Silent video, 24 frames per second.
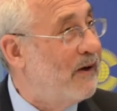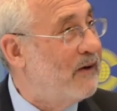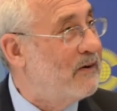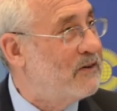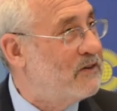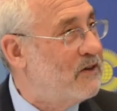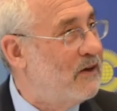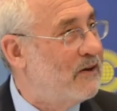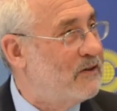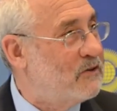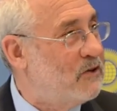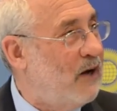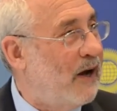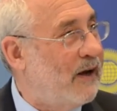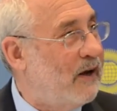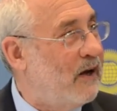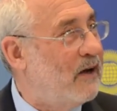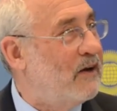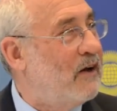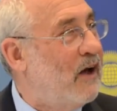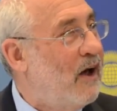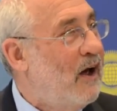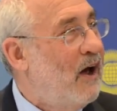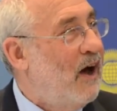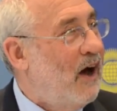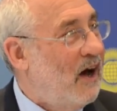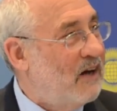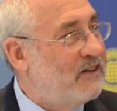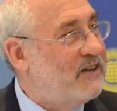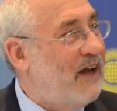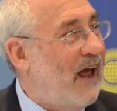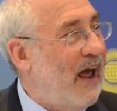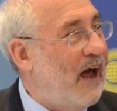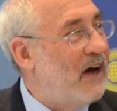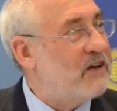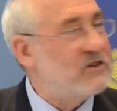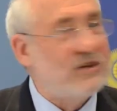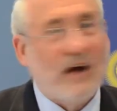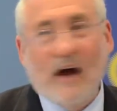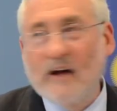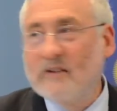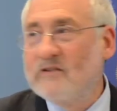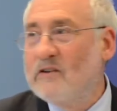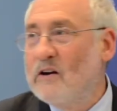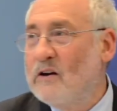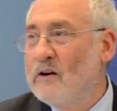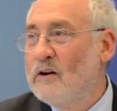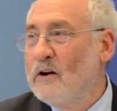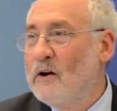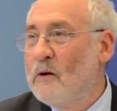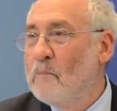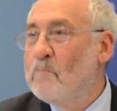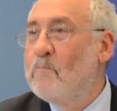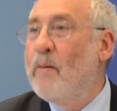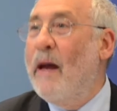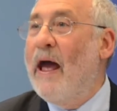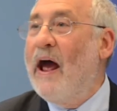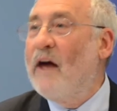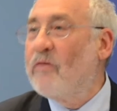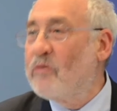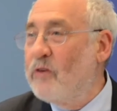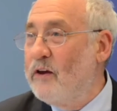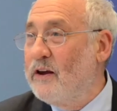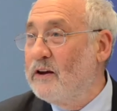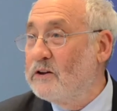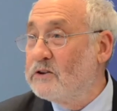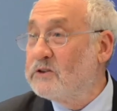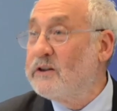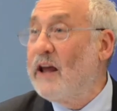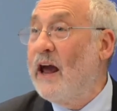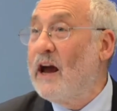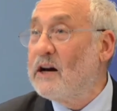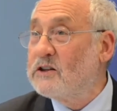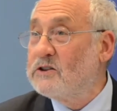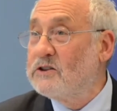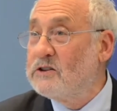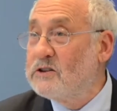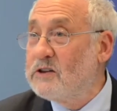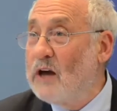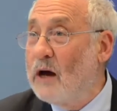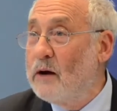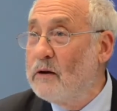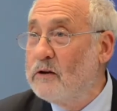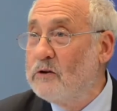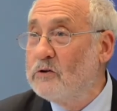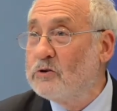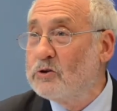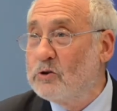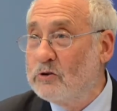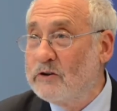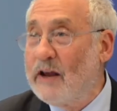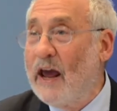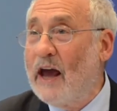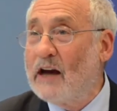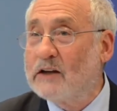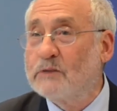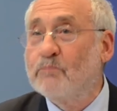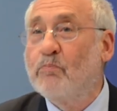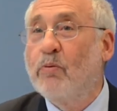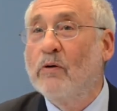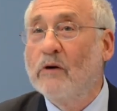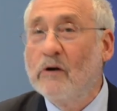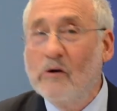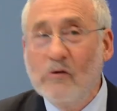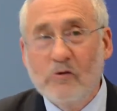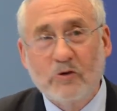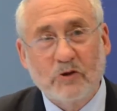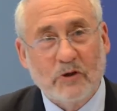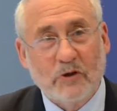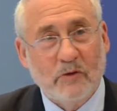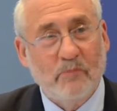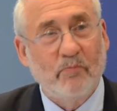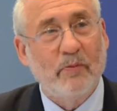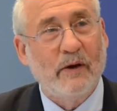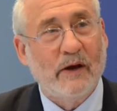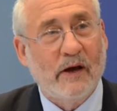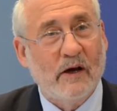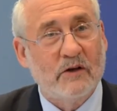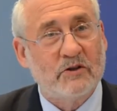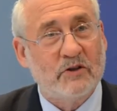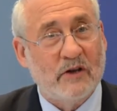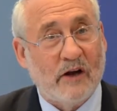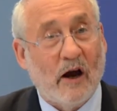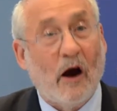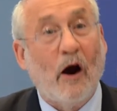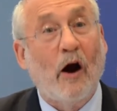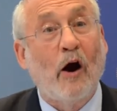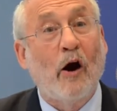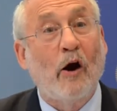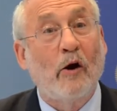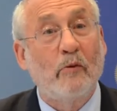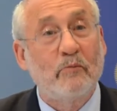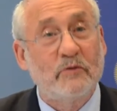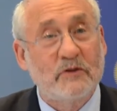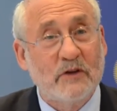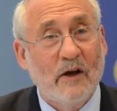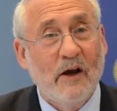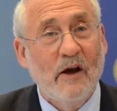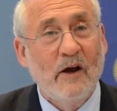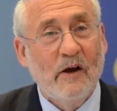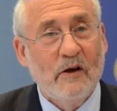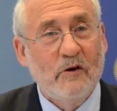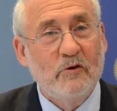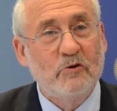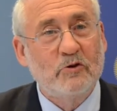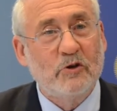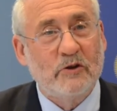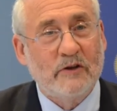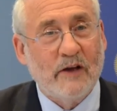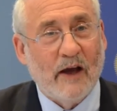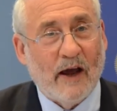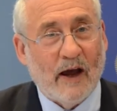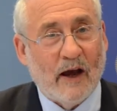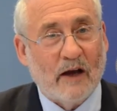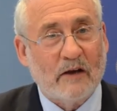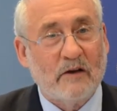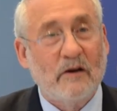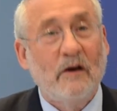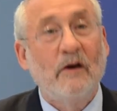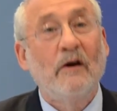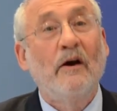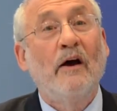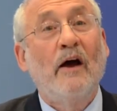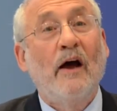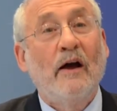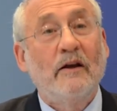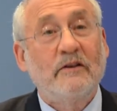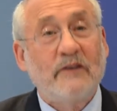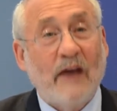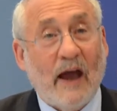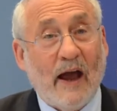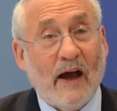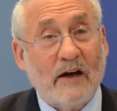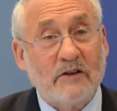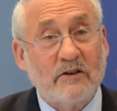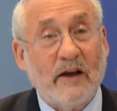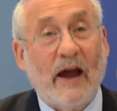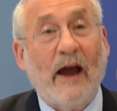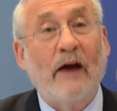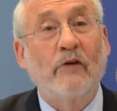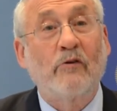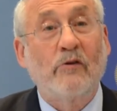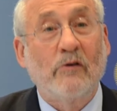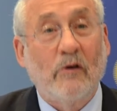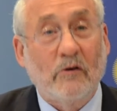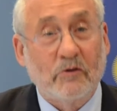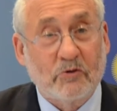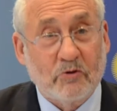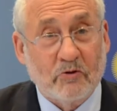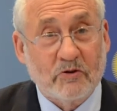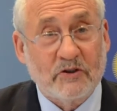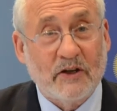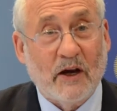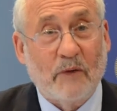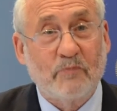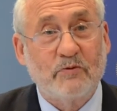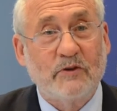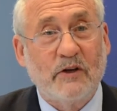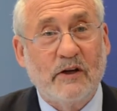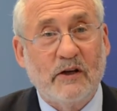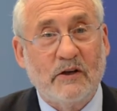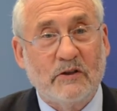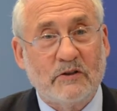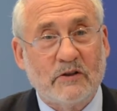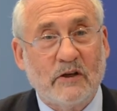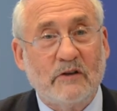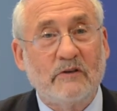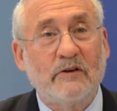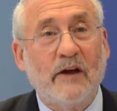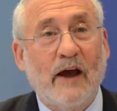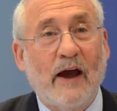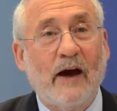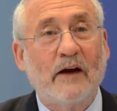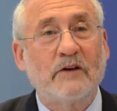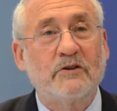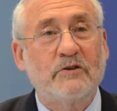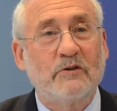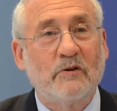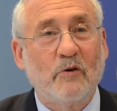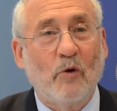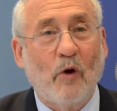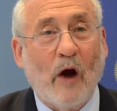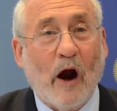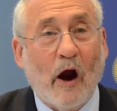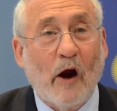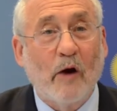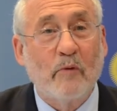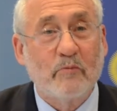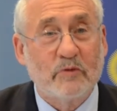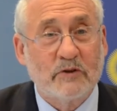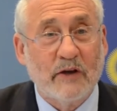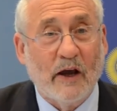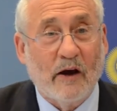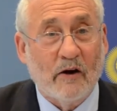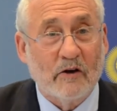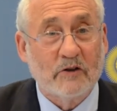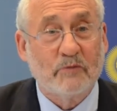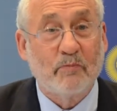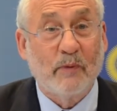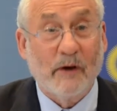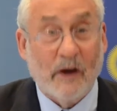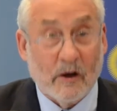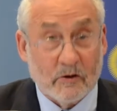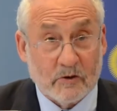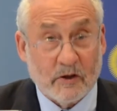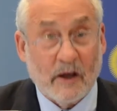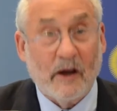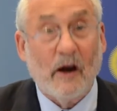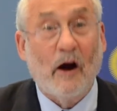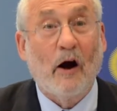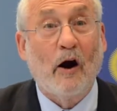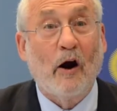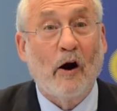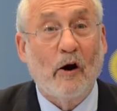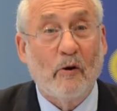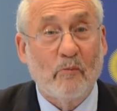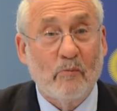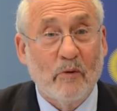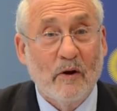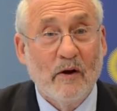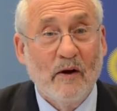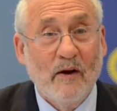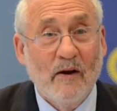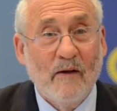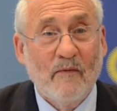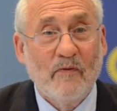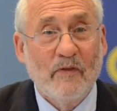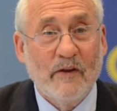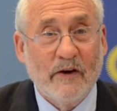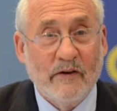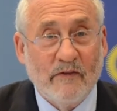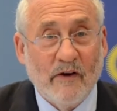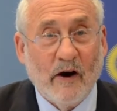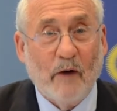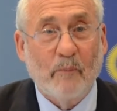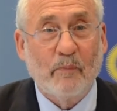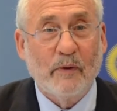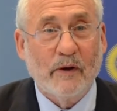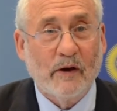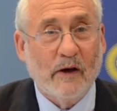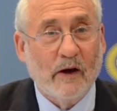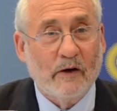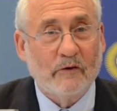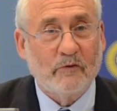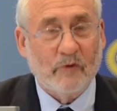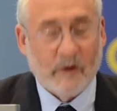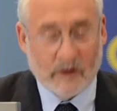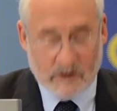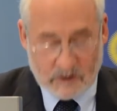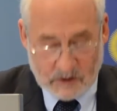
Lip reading: It's like a tax on bad things. You should tax pollution because it harms. You should tax agricultural subsidies and tax arms sales because they harm the developing countries.